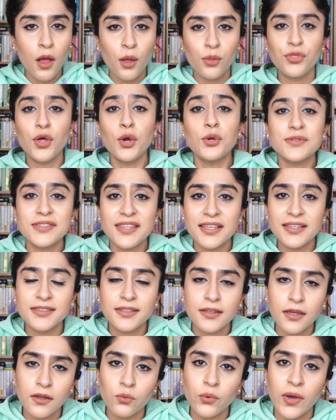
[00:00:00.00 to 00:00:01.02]
Those things
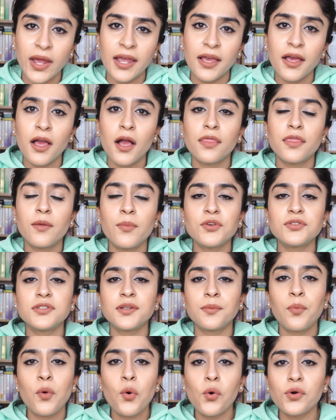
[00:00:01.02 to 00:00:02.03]
can wait. The most
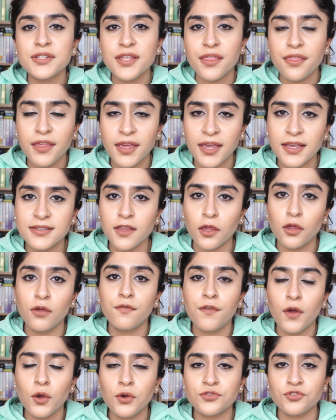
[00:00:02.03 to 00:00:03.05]
important thing is that you
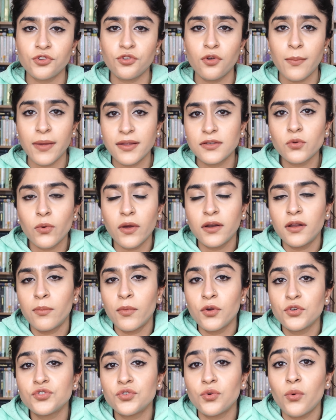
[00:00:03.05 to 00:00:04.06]
focus on your mental and
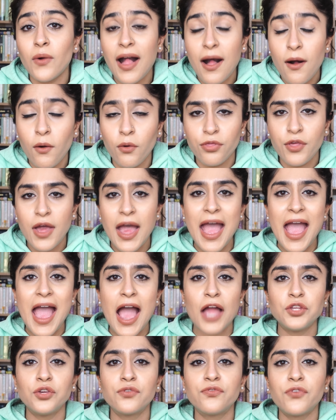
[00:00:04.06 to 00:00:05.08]
emotional health,
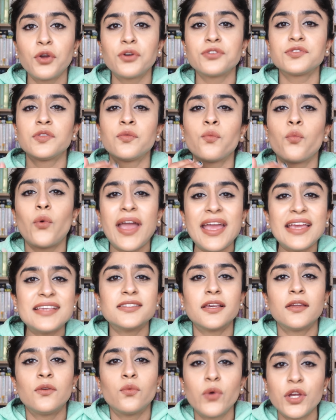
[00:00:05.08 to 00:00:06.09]
and you focus on ways
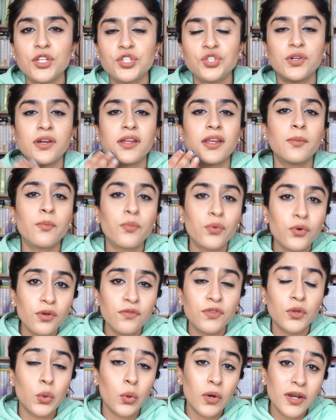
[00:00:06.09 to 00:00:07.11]
in which you can
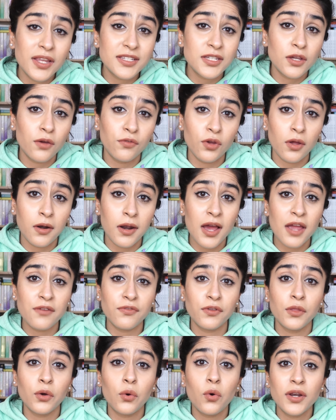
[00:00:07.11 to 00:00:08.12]
improve the quality of your life
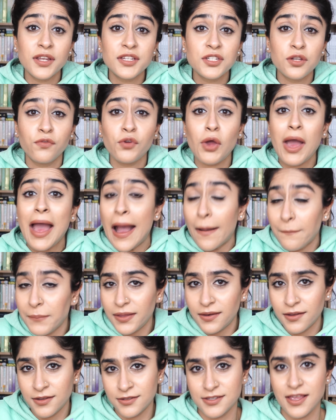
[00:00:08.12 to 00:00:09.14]
and the quality of your
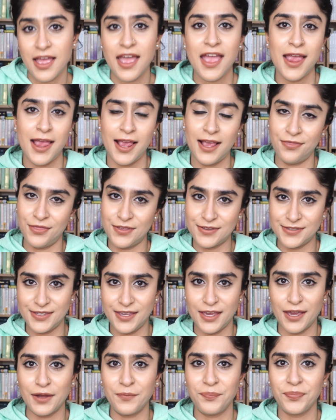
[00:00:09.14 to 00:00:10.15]
happiness in this
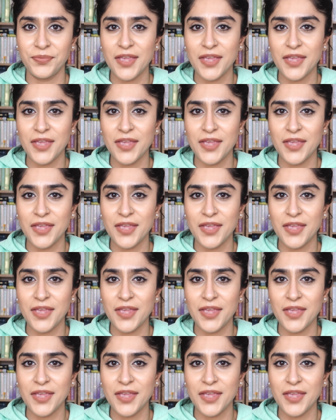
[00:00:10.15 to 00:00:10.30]
year.